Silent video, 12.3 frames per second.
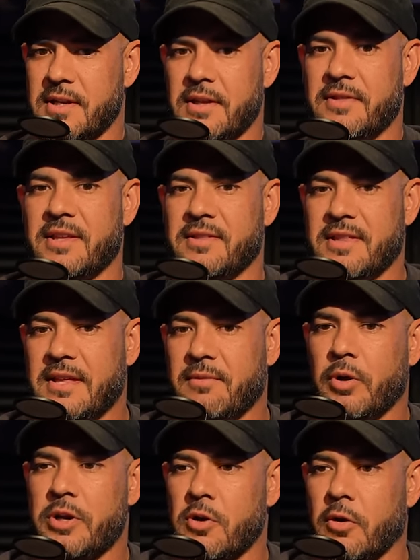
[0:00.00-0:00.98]
that the,
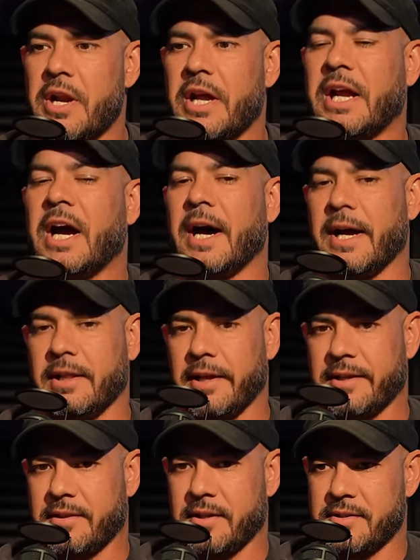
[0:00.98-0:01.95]
when you're in a cut
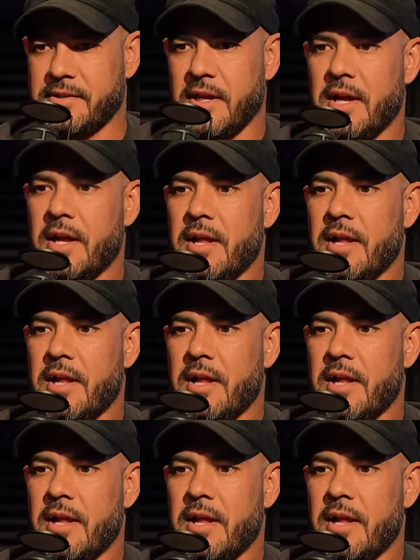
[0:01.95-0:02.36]
like this,